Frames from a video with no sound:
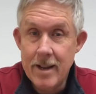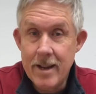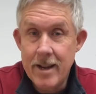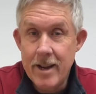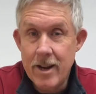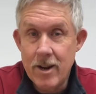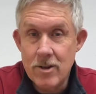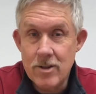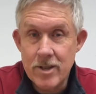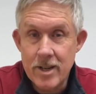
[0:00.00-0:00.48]

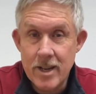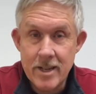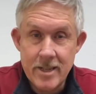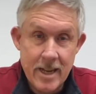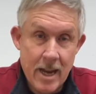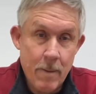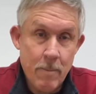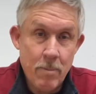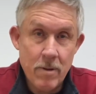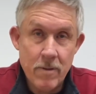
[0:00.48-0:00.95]
here's an
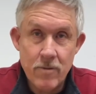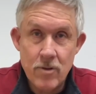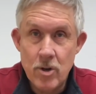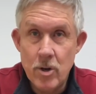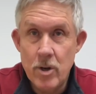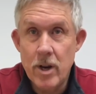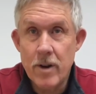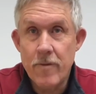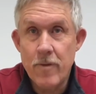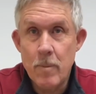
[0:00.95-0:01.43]
example of two
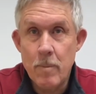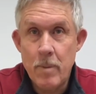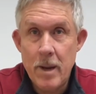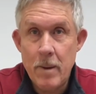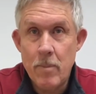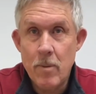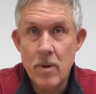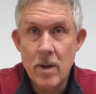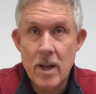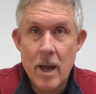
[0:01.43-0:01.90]
different
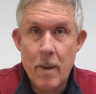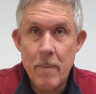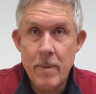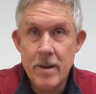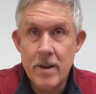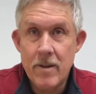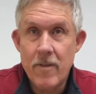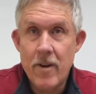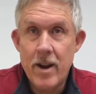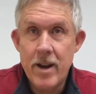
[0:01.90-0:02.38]
people coming
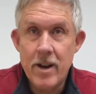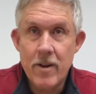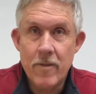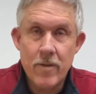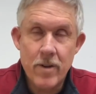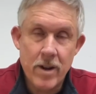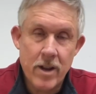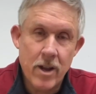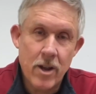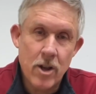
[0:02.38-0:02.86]
to very
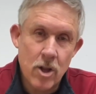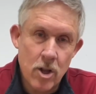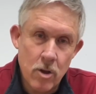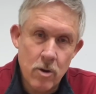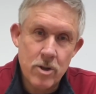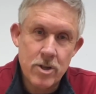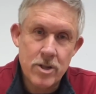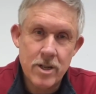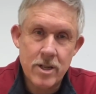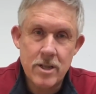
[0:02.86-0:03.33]
different
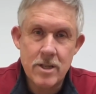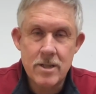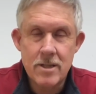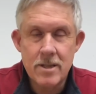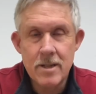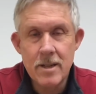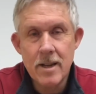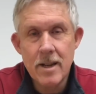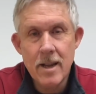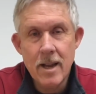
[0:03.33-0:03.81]
conclusions,
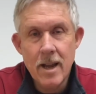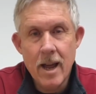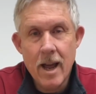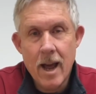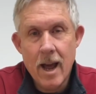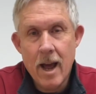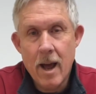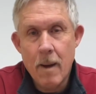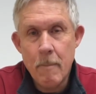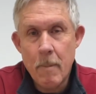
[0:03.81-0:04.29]

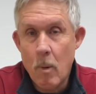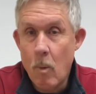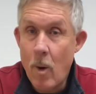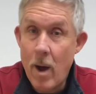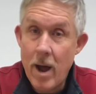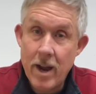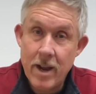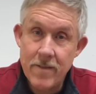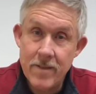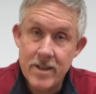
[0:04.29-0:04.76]
but
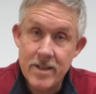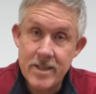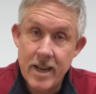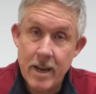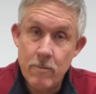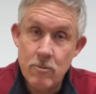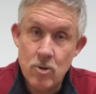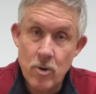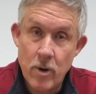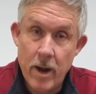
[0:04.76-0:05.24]
walking the
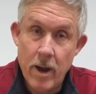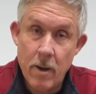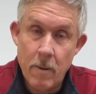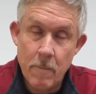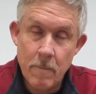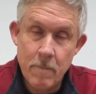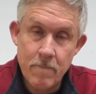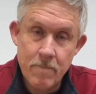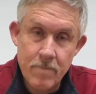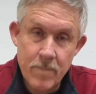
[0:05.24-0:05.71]
same trail.
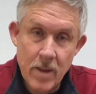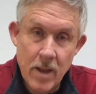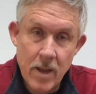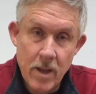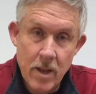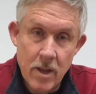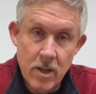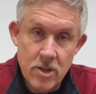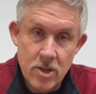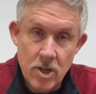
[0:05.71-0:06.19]

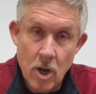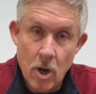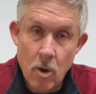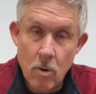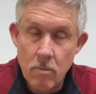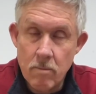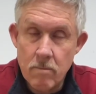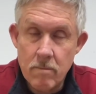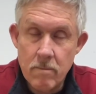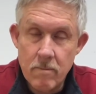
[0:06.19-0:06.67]

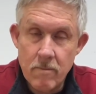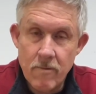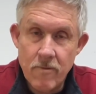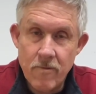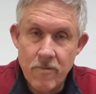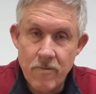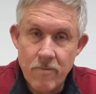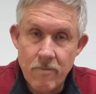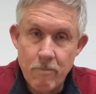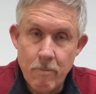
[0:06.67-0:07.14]
So
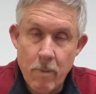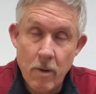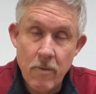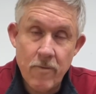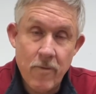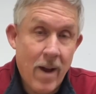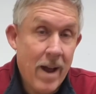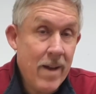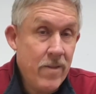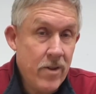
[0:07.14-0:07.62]
about
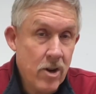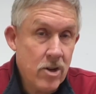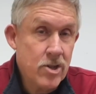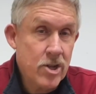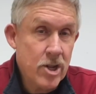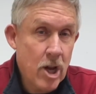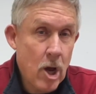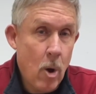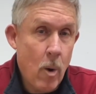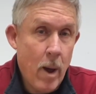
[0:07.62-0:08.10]
5 years
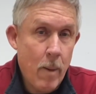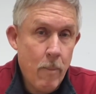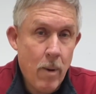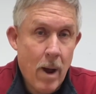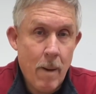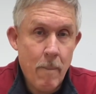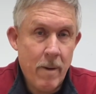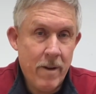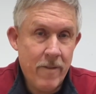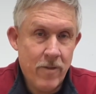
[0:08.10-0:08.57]
ago, I
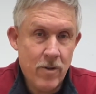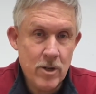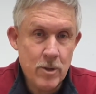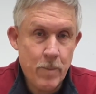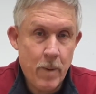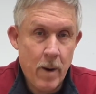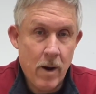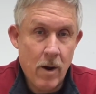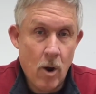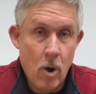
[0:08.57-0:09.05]
bought my first
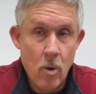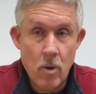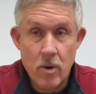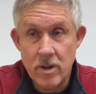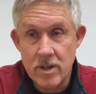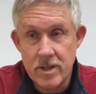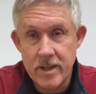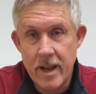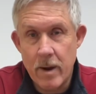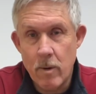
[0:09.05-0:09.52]
pair of
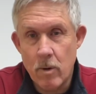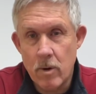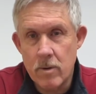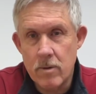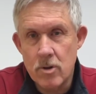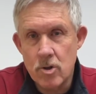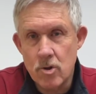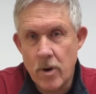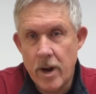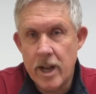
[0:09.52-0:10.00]
Hokas, and they were
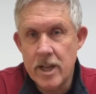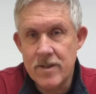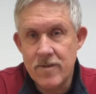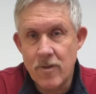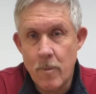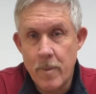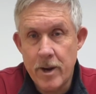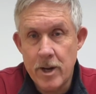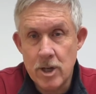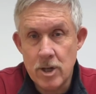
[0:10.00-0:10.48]

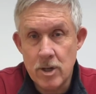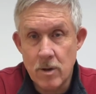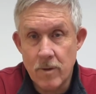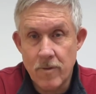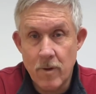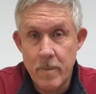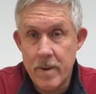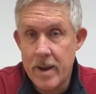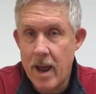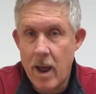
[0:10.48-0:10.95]
transformational
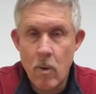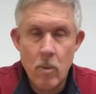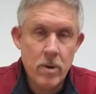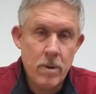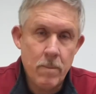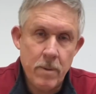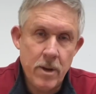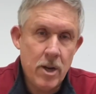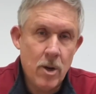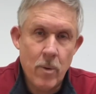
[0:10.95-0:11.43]
for me. I
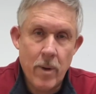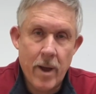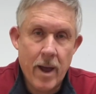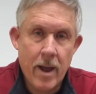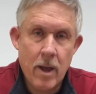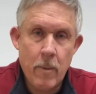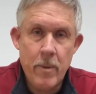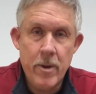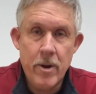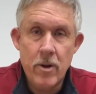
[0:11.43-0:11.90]
wouldn't be doing a
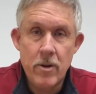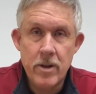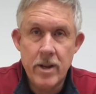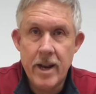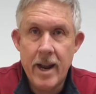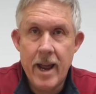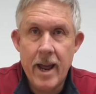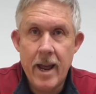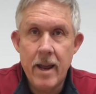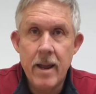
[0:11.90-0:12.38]
Camino
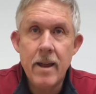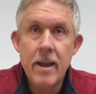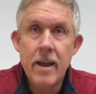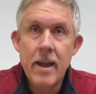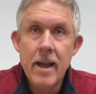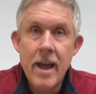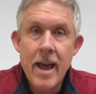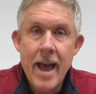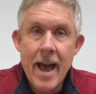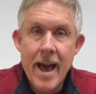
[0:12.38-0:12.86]
today
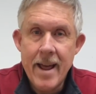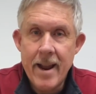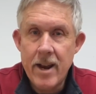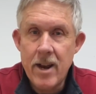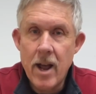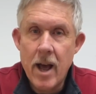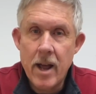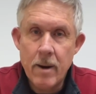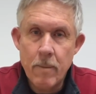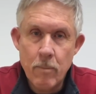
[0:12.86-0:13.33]
had I
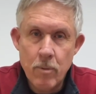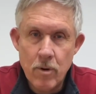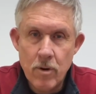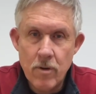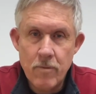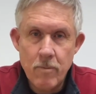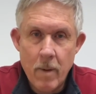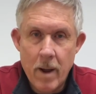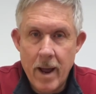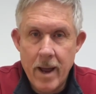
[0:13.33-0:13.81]
not
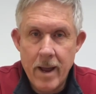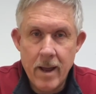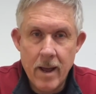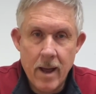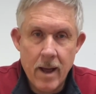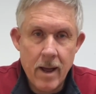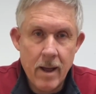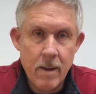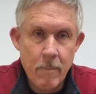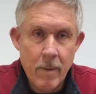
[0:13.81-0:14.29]
improved my
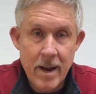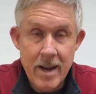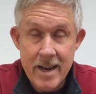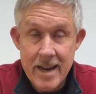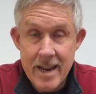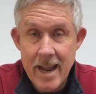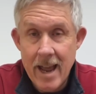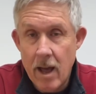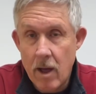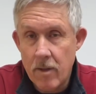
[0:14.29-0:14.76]

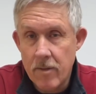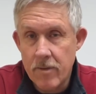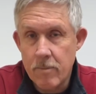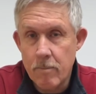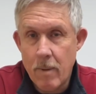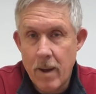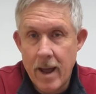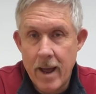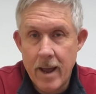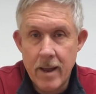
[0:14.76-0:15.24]
knee health
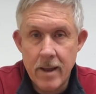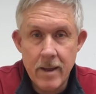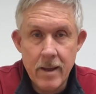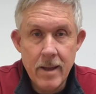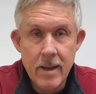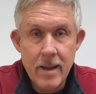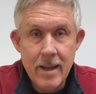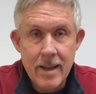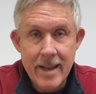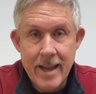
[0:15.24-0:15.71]
by
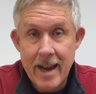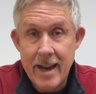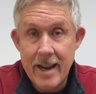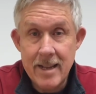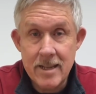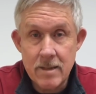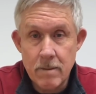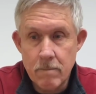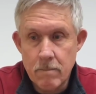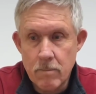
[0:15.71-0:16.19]
getting
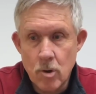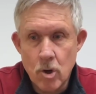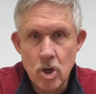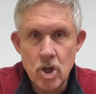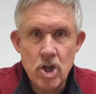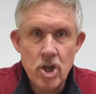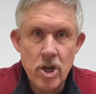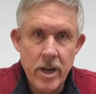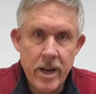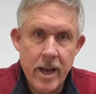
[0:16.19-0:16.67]
some
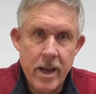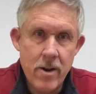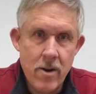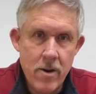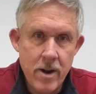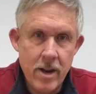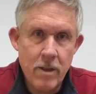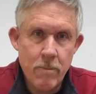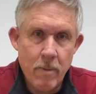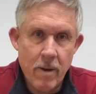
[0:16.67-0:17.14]
cushioning
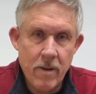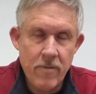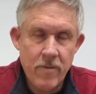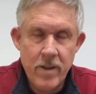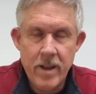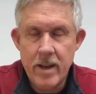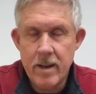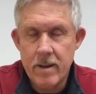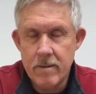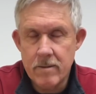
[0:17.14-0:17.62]
underneath my
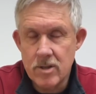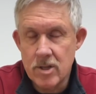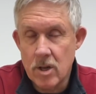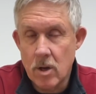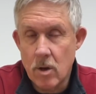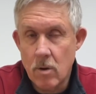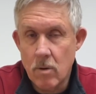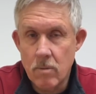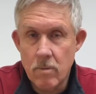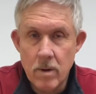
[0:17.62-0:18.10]
feet. And
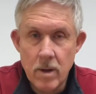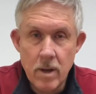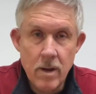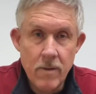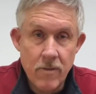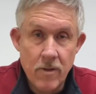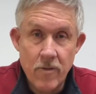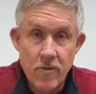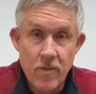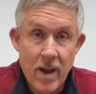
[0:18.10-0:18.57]
so
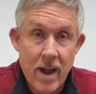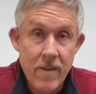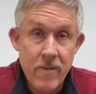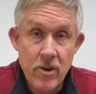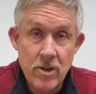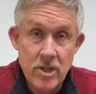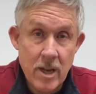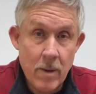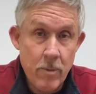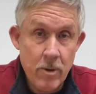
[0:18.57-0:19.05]
for 5
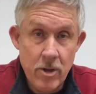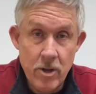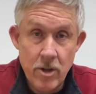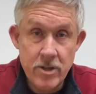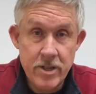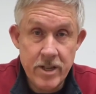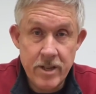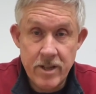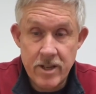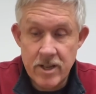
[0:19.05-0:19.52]
years I've been
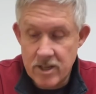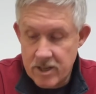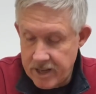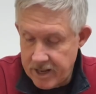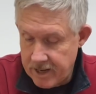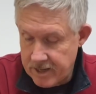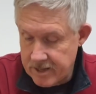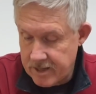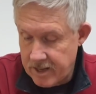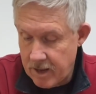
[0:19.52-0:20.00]
using these
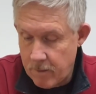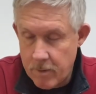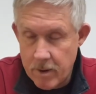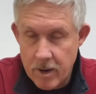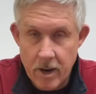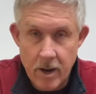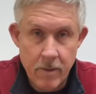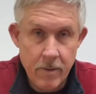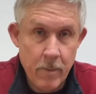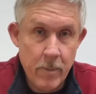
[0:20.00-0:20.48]
things, and they've
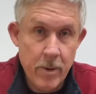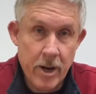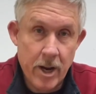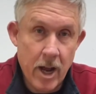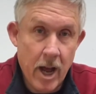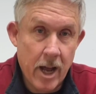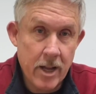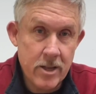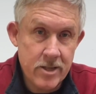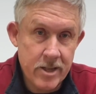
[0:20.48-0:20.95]
been a
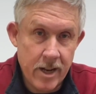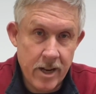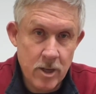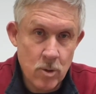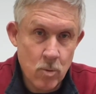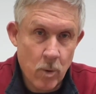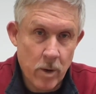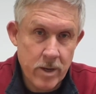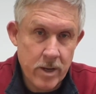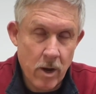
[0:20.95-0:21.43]
godsend. It's
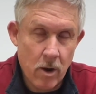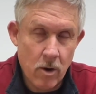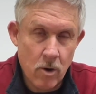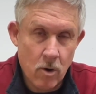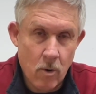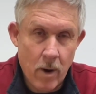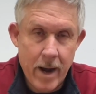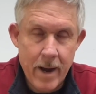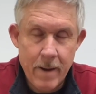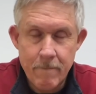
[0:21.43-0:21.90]
worked out
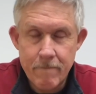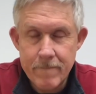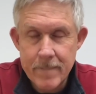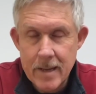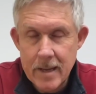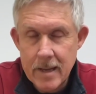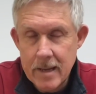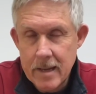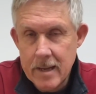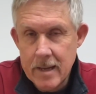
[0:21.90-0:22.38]
great.
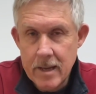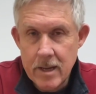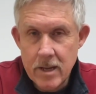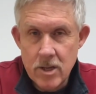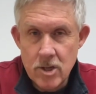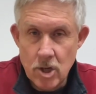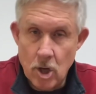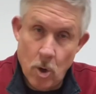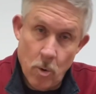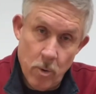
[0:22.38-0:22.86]

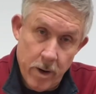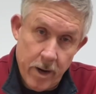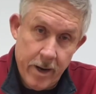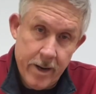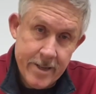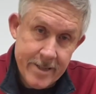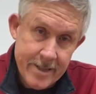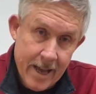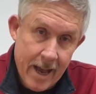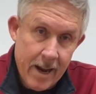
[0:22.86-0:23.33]
So when I
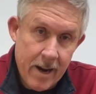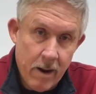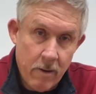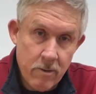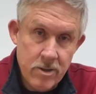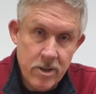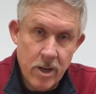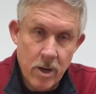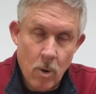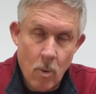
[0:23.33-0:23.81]
decided I
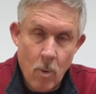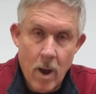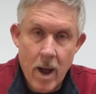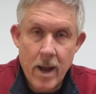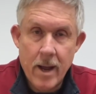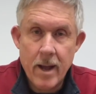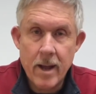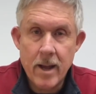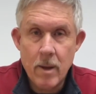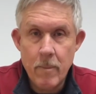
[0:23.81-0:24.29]
was going to
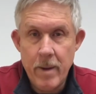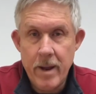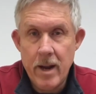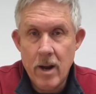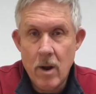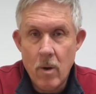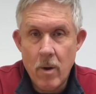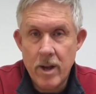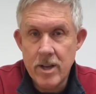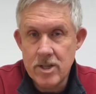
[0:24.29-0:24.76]
walk a
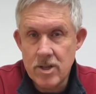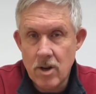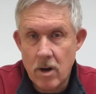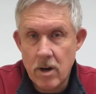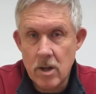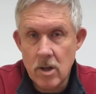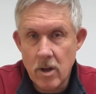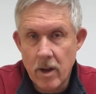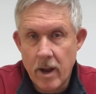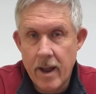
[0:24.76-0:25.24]
Camino, I
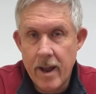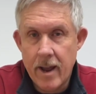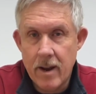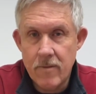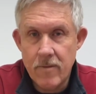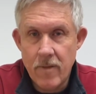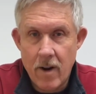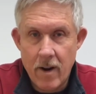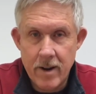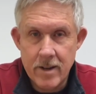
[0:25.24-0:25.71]
started looking at
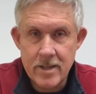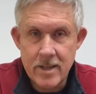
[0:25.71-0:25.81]
various